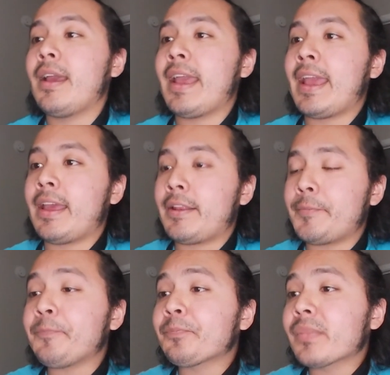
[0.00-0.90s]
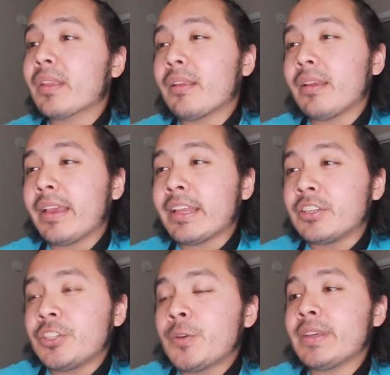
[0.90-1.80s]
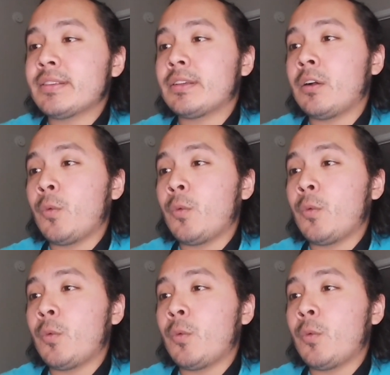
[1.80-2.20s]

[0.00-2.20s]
And in doing so,